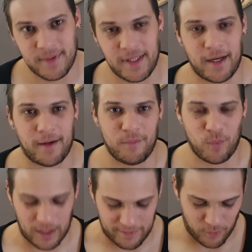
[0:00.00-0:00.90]
yeah,
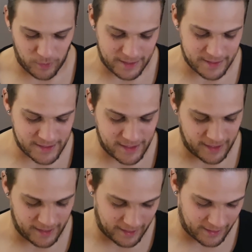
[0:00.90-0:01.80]
we'll have to wait and
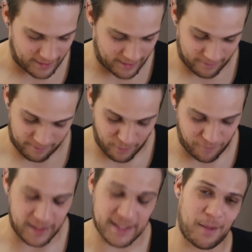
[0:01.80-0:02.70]
see.
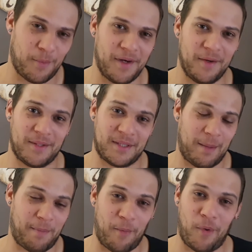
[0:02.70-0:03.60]
Hopefully someone will
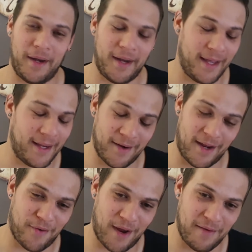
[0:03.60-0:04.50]
step up one day
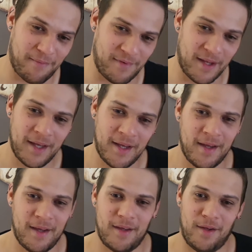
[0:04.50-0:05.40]
and try and,
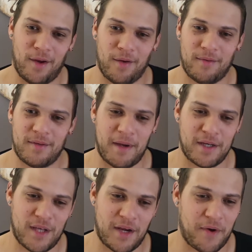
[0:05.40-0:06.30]
you know,
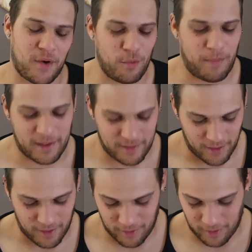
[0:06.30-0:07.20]
smash that record. But, you
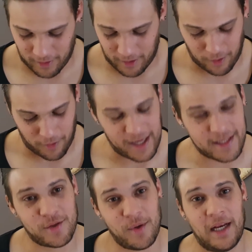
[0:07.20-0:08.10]
know,
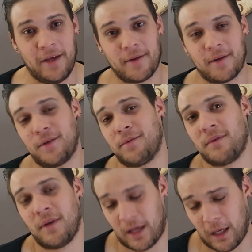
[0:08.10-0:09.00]
congrats to Eliud
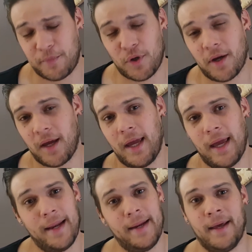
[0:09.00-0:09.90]
Kipchoge,
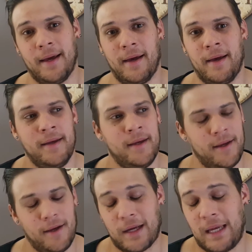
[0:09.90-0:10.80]
and
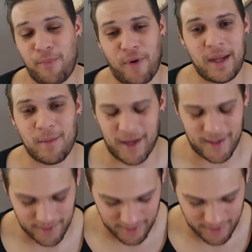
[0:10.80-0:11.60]
I'll keep running, man.